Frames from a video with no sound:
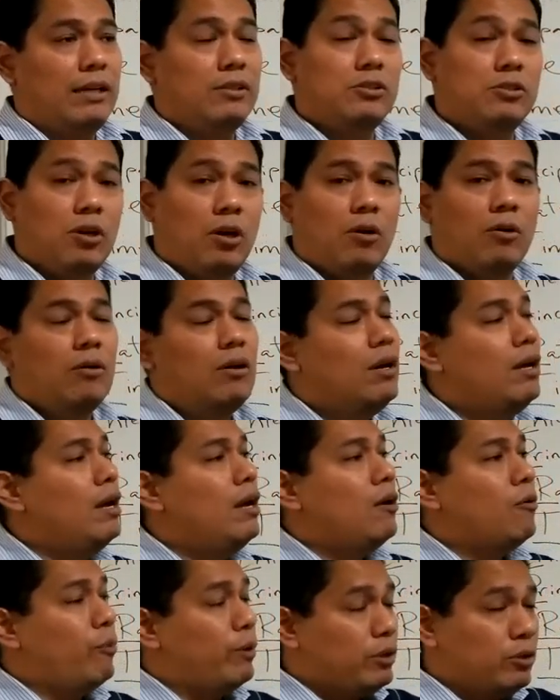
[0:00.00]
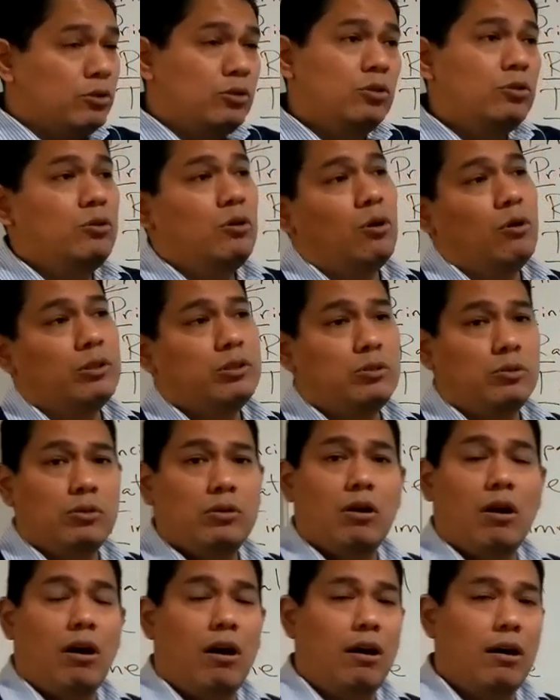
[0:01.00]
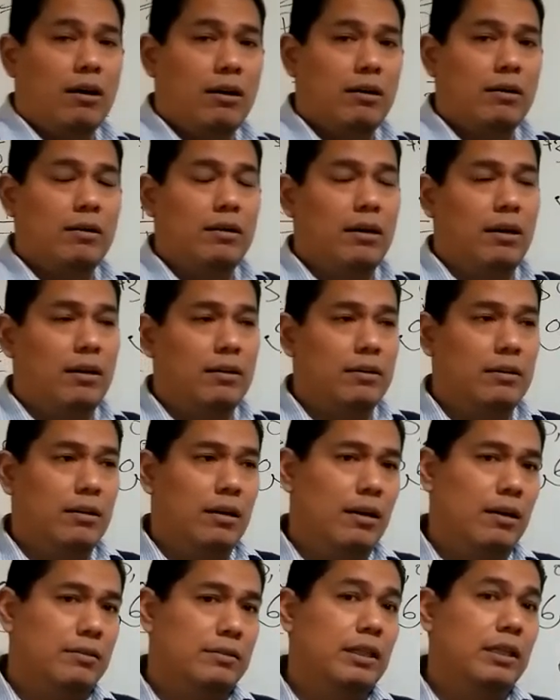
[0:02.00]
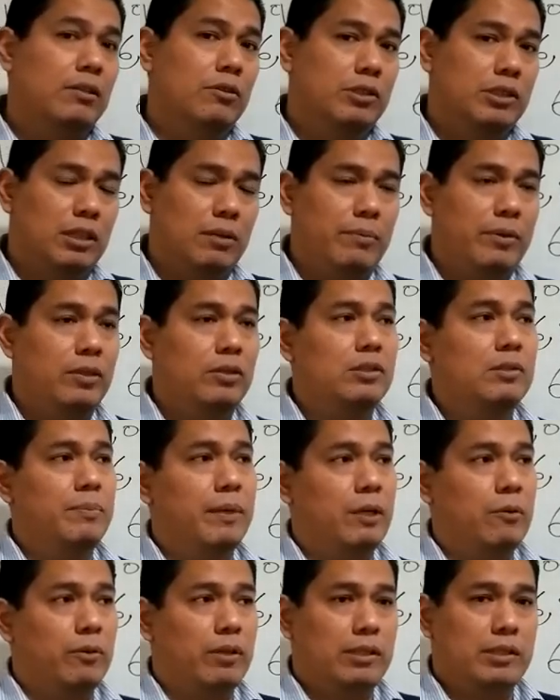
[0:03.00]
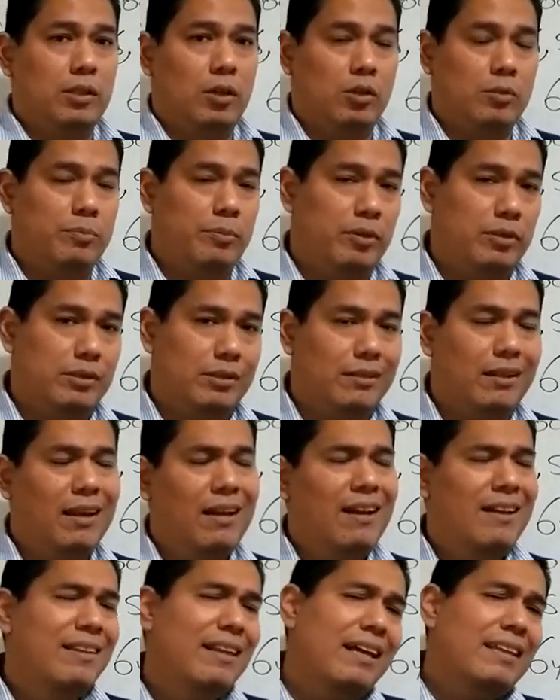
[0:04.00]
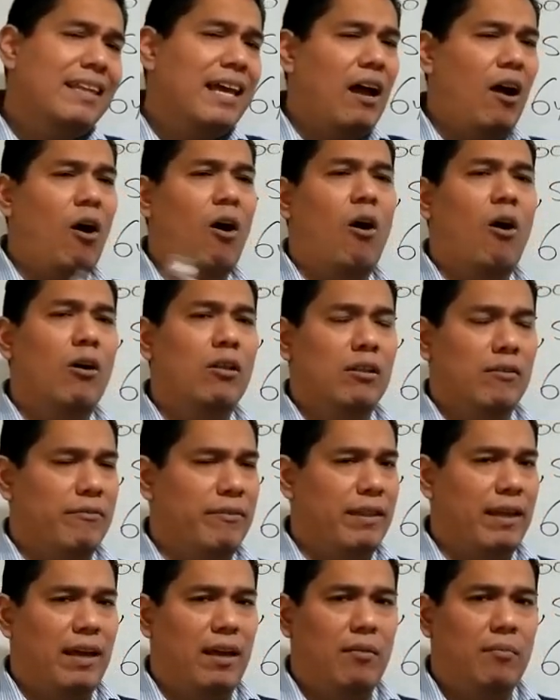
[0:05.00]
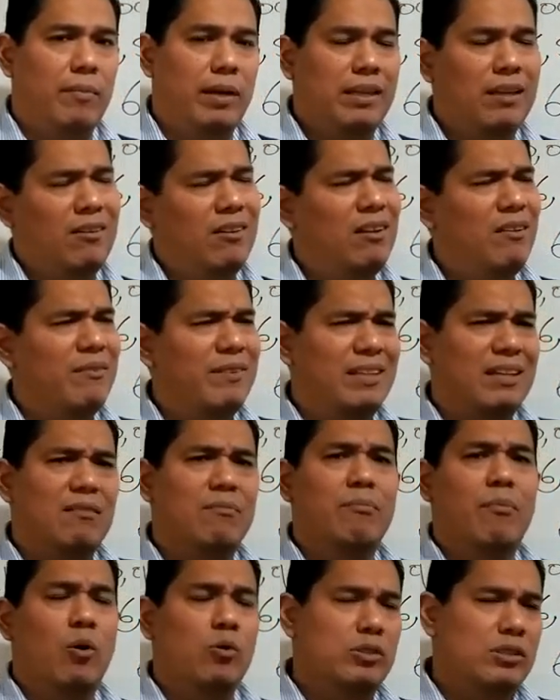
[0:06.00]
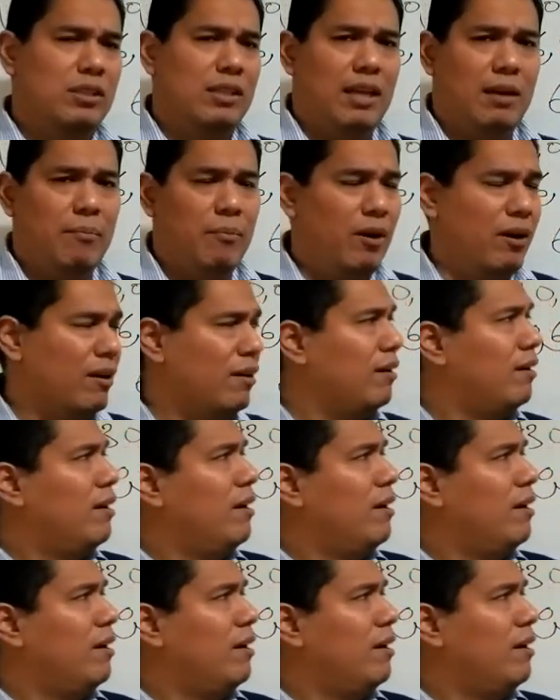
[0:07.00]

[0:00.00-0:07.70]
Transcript: So when you do go into a car uh, uh, dealership and you speak with a salesperson, not that all of them, and I don't even think most of them are,